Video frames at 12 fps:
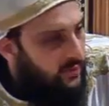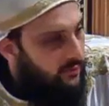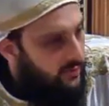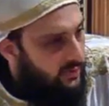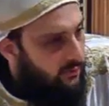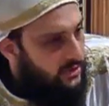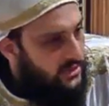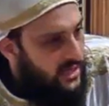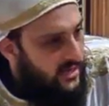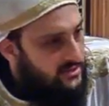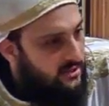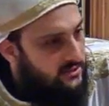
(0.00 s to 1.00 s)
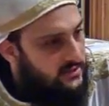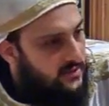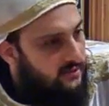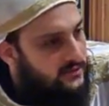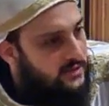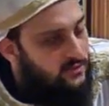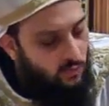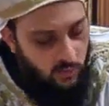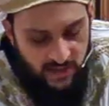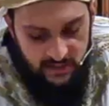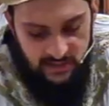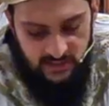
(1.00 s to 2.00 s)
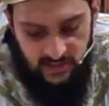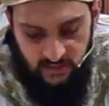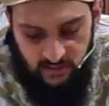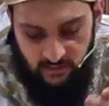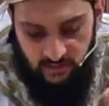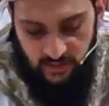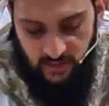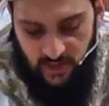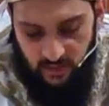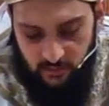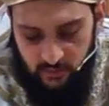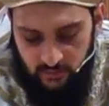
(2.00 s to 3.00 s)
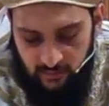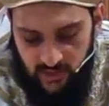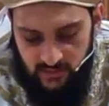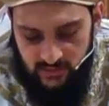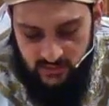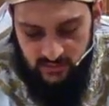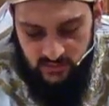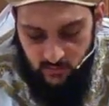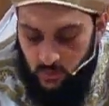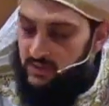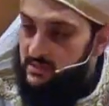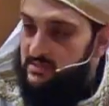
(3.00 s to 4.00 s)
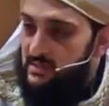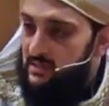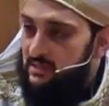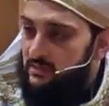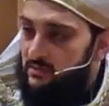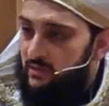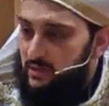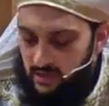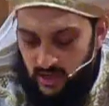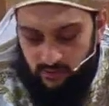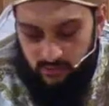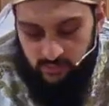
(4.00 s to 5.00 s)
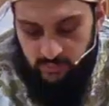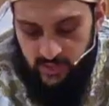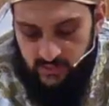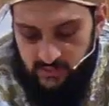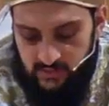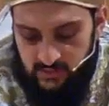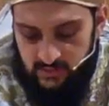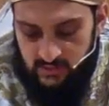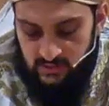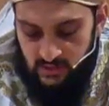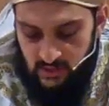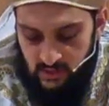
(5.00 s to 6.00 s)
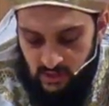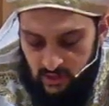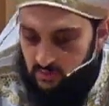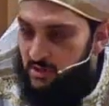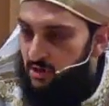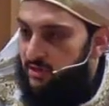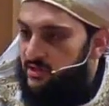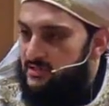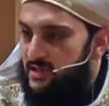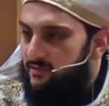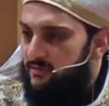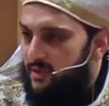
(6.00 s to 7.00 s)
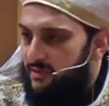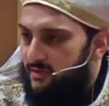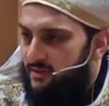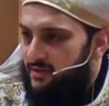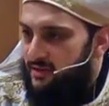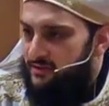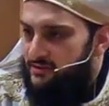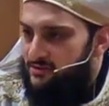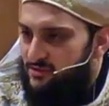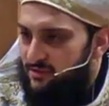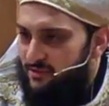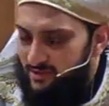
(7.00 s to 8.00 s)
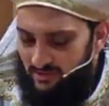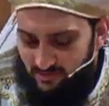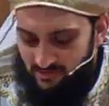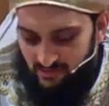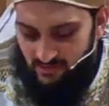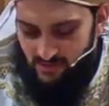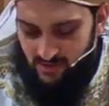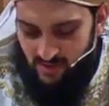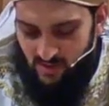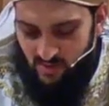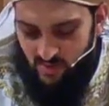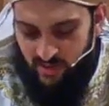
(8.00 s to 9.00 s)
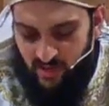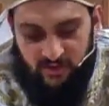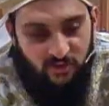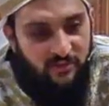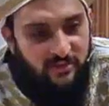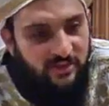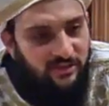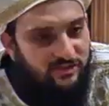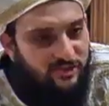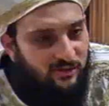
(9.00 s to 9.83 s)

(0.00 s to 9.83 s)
what we want to ask ourselves is, what is hindering our repentance? What is hindering our repentance? To be honest, I have nothing against Jonah, but I don't think